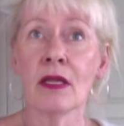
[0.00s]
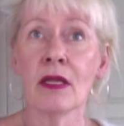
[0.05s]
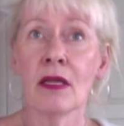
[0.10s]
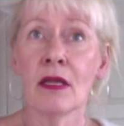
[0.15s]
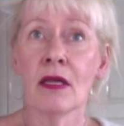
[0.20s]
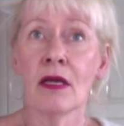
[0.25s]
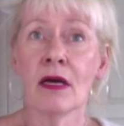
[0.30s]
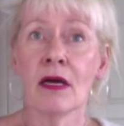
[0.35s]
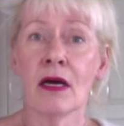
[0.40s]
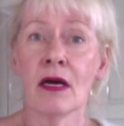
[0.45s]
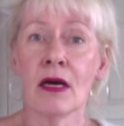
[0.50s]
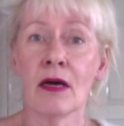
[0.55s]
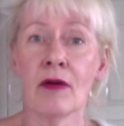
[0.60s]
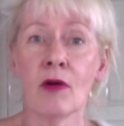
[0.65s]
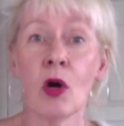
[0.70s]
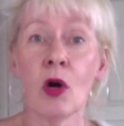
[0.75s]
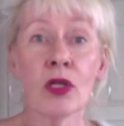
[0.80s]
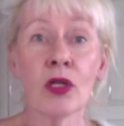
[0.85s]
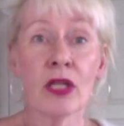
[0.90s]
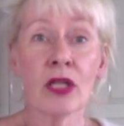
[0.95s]

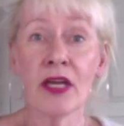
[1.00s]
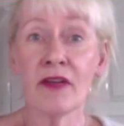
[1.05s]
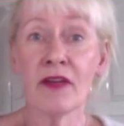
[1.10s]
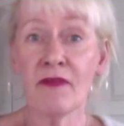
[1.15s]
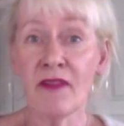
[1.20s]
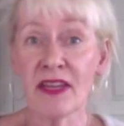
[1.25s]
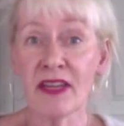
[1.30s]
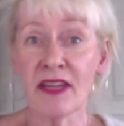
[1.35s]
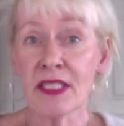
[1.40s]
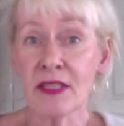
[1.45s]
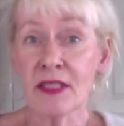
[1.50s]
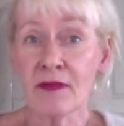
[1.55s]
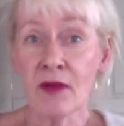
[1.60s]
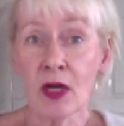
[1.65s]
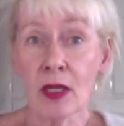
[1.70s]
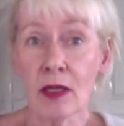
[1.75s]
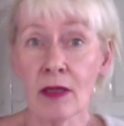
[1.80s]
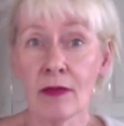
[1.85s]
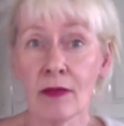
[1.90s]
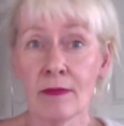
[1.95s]
online
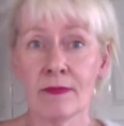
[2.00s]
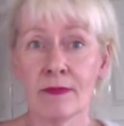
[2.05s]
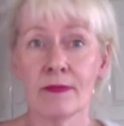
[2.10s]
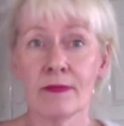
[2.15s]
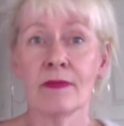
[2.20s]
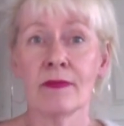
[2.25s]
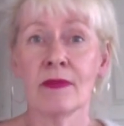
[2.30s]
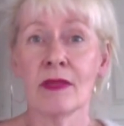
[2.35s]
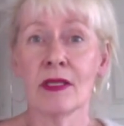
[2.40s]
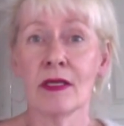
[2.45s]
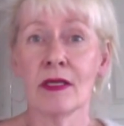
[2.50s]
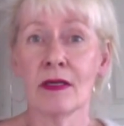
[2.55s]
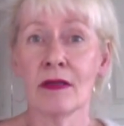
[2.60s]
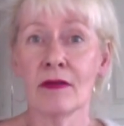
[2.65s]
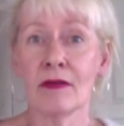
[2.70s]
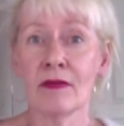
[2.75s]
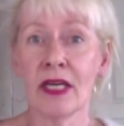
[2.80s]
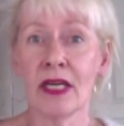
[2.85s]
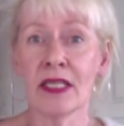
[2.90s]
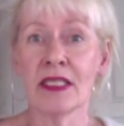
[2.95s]
festival
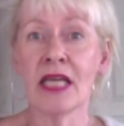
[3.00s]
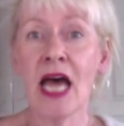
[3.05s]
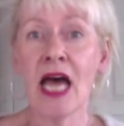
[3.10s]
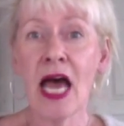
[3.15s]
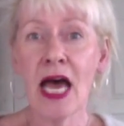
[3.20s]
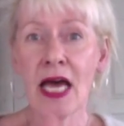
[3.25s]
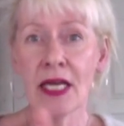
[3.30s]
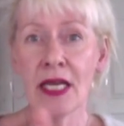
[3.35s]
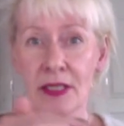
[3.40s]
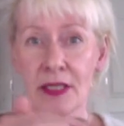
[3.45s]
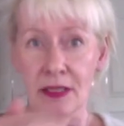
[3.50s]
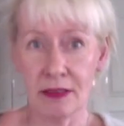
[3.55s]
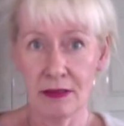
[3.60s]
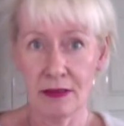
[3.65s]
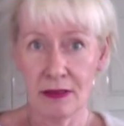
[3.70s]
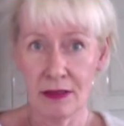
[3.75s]
that had